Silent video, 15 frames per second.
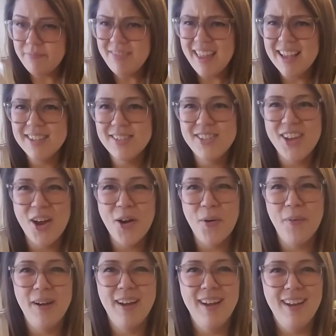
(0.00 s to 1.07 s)

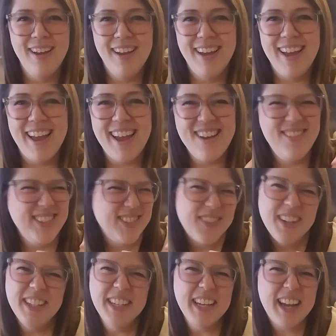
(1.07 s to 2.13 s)
So it was
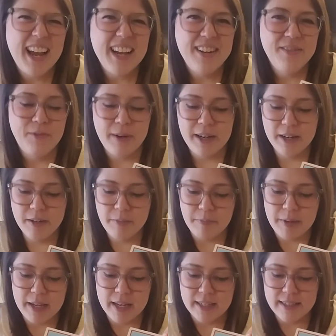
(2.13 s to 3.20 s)
really kind of weird
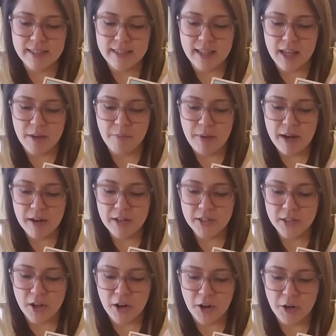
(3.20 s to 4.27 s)
because the Paris
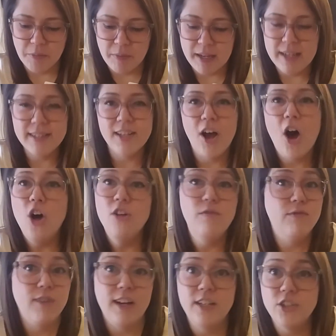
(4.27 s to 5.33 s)
Arm is all in
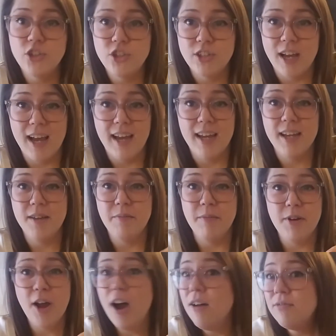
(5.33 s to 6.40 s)
French. I am
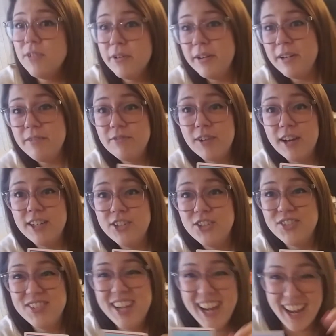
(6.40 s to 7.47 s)
not fluent in
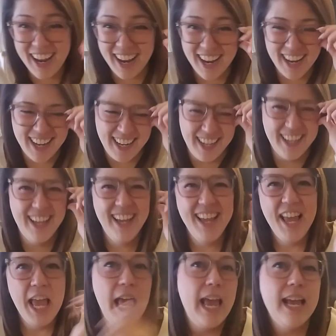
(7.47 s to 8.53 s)
French.
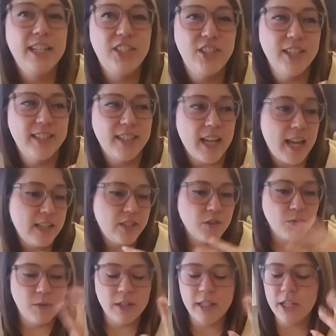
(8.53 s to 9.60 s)
It's a
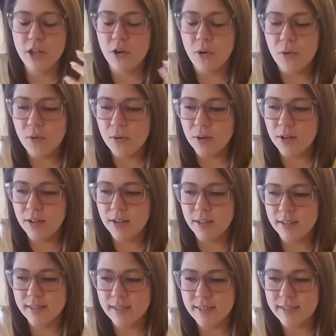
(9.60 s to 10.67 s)
really
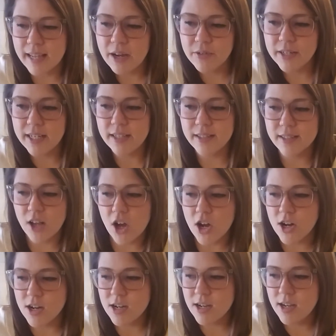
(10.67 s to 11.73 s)
cool sounding song,